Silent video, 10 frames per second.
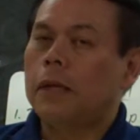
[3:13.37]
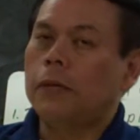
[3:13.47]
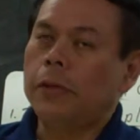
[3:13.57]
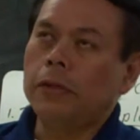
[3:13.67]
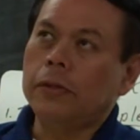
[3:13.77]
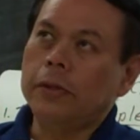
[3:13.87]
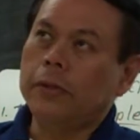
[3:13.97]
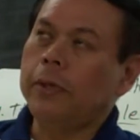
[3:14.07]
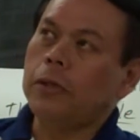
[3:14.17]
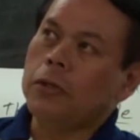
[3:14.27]
I read in
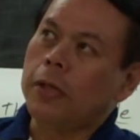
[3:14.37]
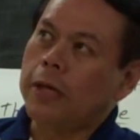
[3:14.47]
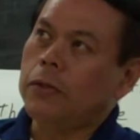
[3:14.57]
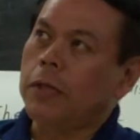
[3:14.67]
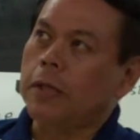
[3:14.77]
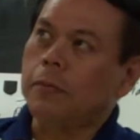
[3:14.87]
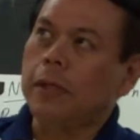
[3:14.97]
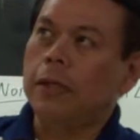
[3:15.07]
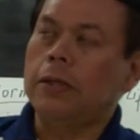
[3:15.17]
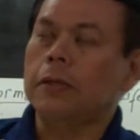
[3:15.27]
the Reader's Digest
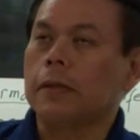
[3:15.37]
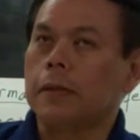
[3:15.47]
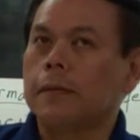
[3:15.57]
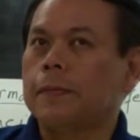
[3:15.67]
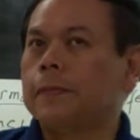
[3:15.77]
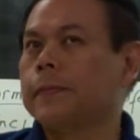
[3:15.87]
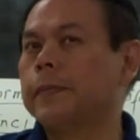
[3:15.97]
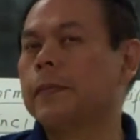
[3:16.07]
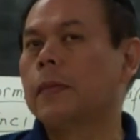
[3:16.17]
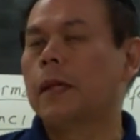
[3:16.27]
many years ago
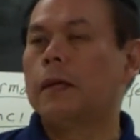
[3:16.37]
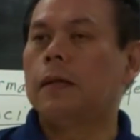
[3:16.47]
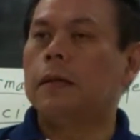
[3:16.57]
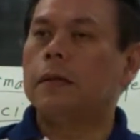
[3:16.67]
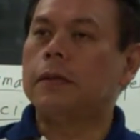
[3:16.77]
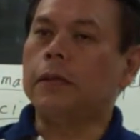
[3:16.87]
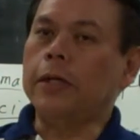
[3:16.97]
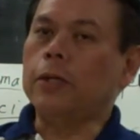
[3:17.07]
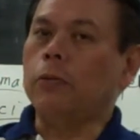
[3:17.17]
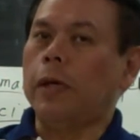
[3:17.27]
that
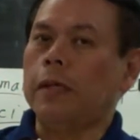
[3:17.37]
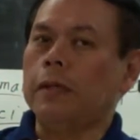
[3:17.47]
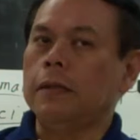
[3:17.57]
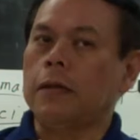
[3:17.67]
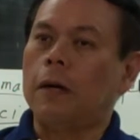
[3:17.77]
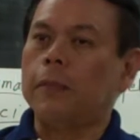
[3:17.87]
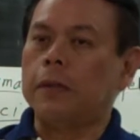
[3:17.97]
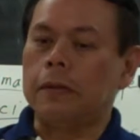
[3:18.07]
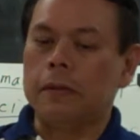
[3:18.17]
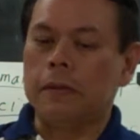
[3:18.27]
there's one
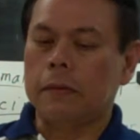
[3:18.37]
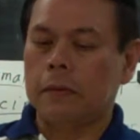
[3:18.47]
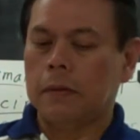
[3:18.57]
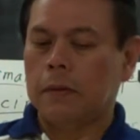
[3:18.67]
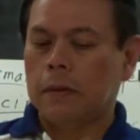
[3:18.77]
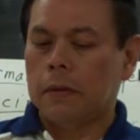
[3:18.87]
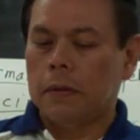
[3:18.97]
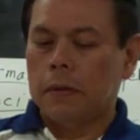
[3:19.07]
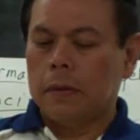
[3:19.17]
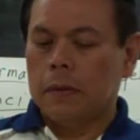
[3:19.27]
couple.
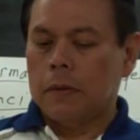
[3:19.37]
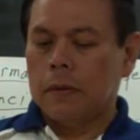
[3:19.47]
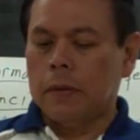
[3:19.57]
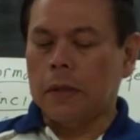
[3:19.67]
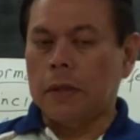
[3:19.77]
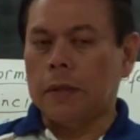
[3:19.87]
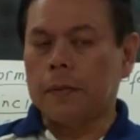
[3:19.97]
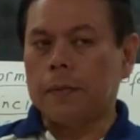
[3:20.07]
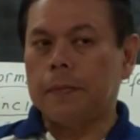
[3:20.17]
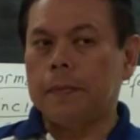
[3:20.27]

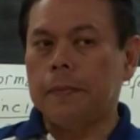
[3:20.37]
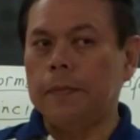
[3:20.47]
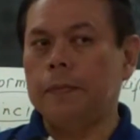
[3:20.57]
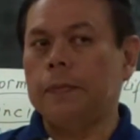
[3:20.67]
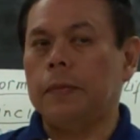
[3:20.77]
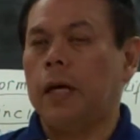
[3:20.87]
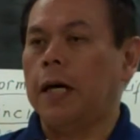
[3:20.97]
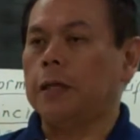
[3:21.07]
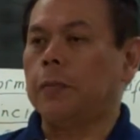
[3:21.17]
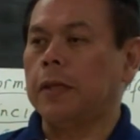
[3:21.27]
The
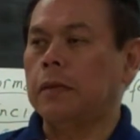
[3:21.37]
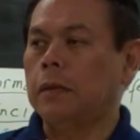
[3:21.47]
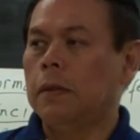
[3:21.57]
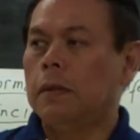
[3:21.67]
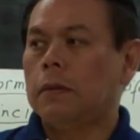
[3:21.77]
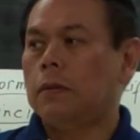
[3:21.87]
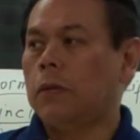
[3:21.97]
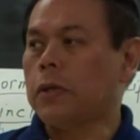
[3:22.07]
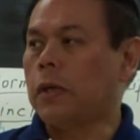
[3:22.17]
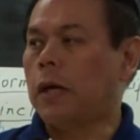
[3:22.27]
husband
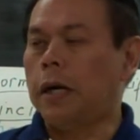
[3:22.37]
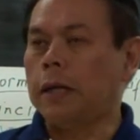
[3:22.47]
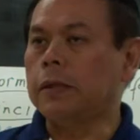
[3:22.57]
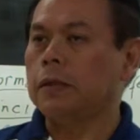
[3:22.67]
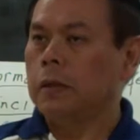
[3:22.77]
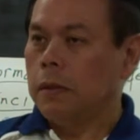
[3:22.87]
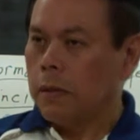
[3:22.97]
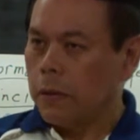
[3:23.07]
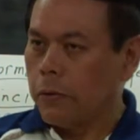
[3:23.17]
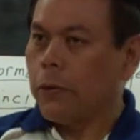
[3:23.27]
was a hard
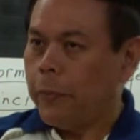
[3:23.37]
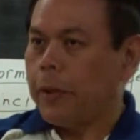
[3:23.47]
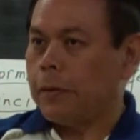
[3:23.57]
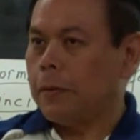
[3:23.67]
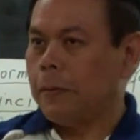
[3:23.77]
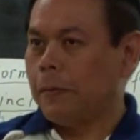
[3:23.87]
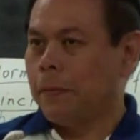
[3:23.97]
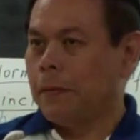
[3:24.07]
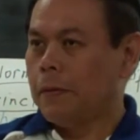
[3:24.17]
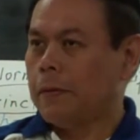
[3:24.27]
criminal.
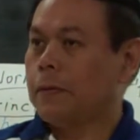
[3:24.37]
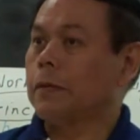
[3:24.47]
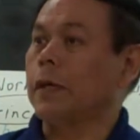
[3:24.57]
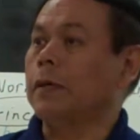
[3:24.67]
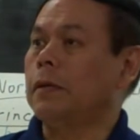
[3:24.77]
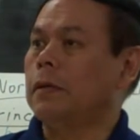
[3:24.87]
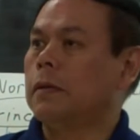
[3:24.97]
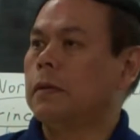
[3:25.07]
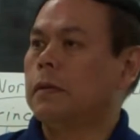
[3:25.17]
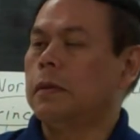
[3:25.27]
Okay?
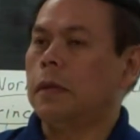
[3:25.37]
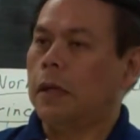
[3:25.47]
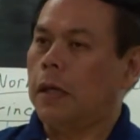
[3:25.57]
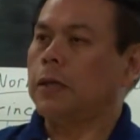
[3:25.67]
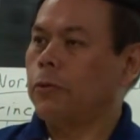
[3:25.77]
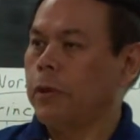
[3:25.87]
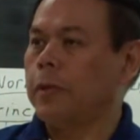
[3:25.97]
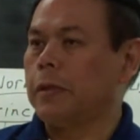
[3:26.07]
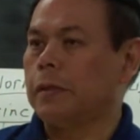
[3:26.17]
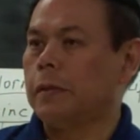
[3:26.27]
Hard
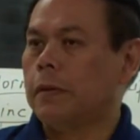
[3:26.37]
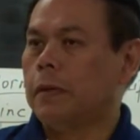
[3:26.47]
criminal.